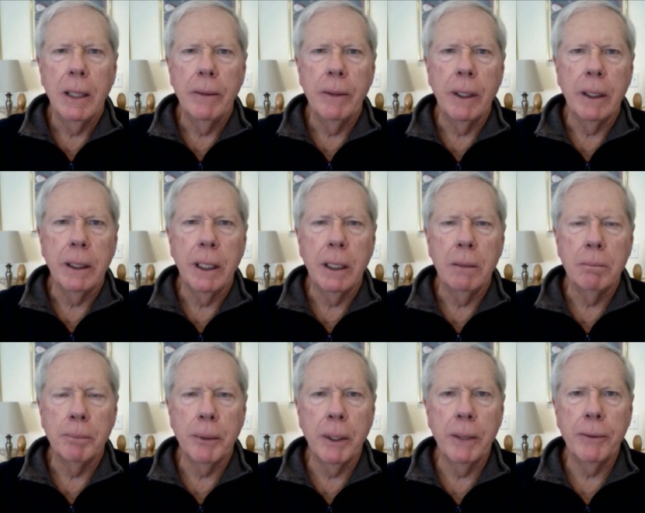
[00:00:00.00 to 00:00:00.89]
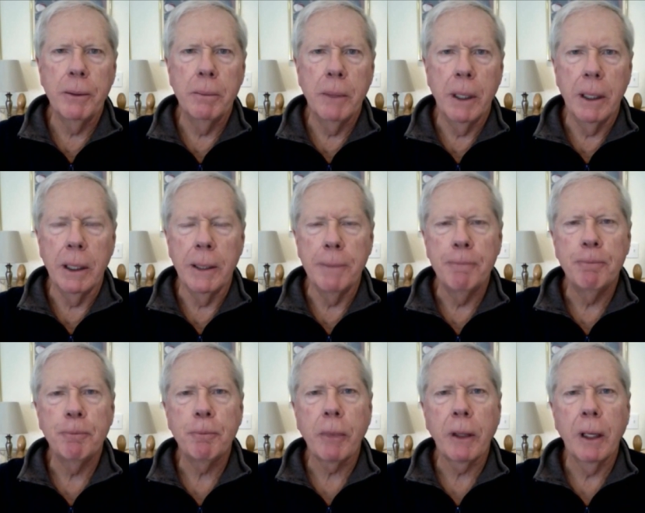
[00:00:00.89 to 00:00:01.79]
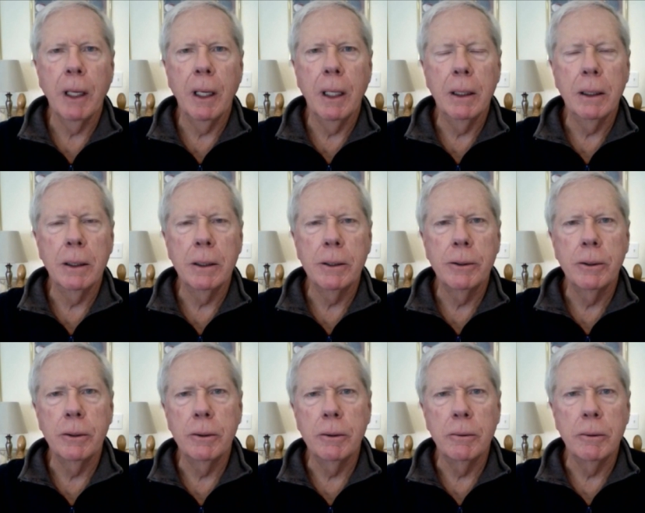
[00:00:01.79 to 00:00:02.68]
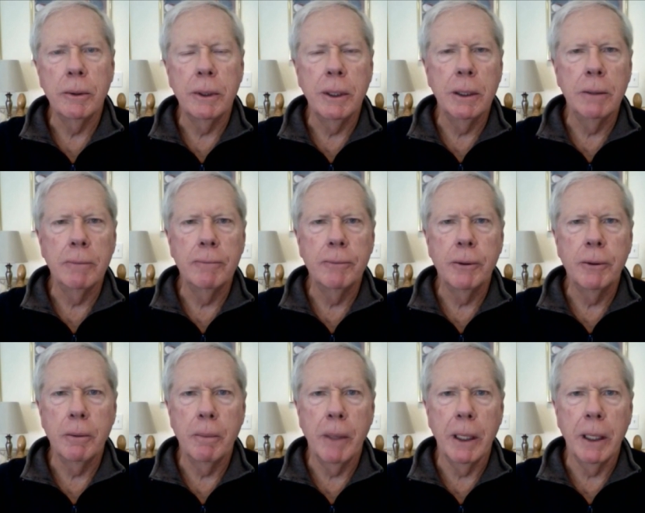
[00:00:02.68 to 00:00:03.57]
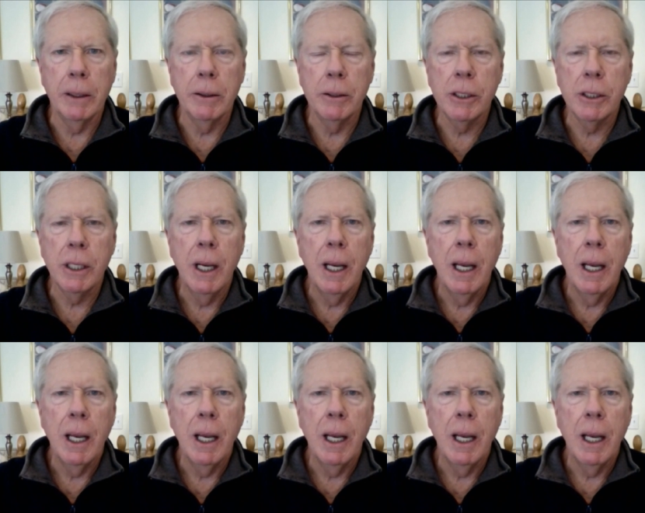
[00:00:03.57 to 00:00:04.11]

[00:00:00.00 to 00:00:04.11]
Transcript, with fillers: that can print the money uh, to give to the bankers.